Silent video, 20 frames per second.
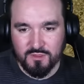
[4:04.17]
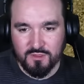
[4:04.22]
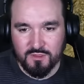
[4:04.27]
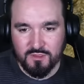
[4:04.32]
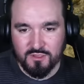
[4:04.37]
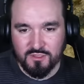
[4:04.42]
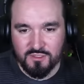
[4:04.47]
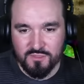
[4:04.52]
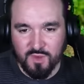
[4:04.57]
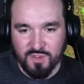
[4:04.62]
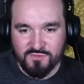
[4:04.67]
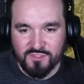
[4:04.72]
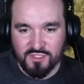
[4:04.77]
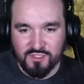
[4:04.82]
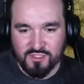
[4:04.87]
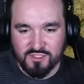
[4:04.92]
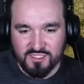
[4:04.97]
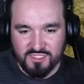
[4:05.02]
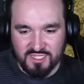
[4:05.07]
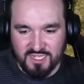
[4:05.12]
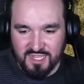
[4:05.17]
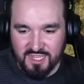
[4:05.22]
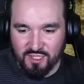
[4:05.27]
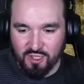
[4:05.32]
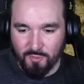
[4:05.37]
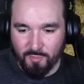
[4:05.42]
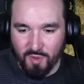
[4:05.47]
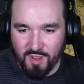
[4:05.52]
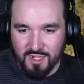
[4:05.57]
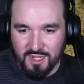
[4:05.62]
Do I have to sneak
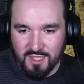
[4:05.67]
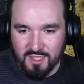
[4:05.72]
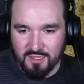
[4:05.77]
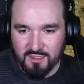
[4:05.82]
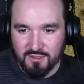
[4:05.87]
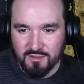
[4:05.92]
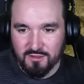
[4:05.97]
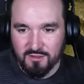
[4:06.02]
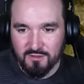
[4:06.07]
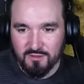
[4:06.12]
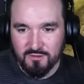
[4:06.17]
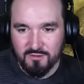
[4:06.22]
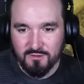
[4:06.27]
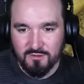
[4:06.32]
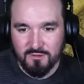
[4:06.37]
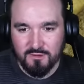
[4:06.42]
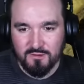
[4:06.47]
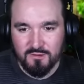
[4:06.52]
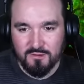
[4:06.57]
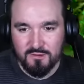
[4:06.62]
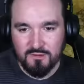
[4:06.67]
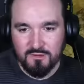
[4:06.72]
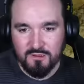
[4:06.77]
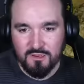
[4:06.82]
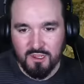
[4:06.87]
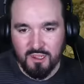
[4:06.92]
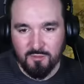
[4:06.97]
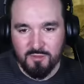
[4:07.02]
up on it? I